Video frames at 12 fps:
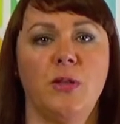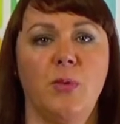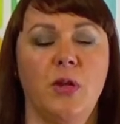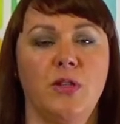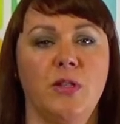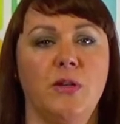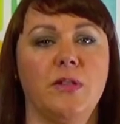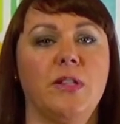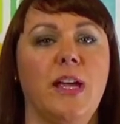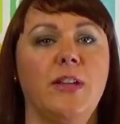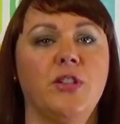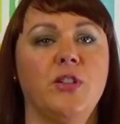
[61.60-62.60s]
the person on
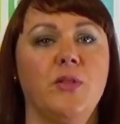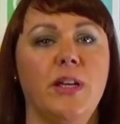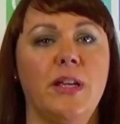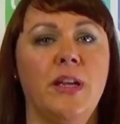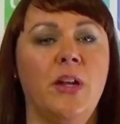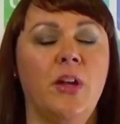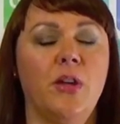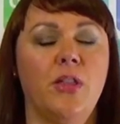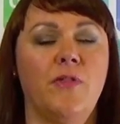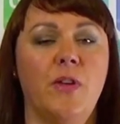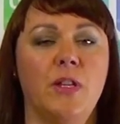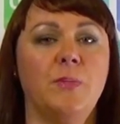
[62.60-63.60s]
stage 3.
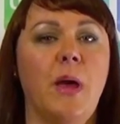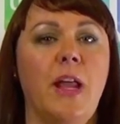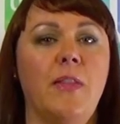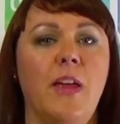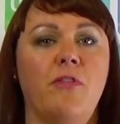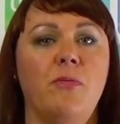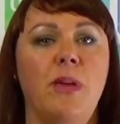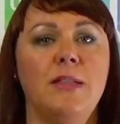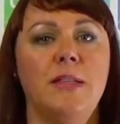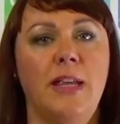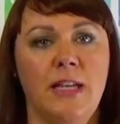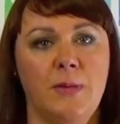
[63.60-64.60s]
The first part of that for me
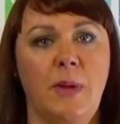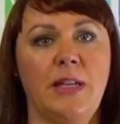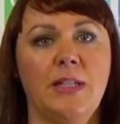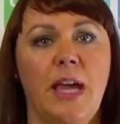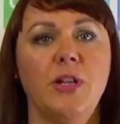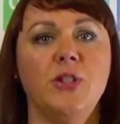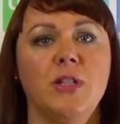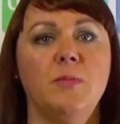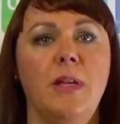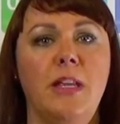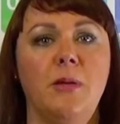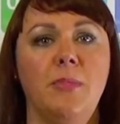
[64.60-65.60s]
is an expectations
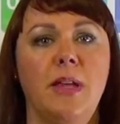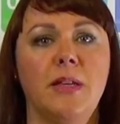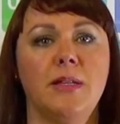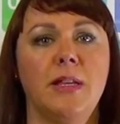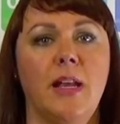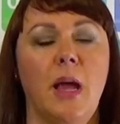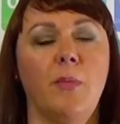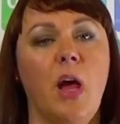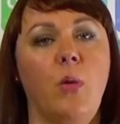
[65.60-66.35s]
meeting being set up.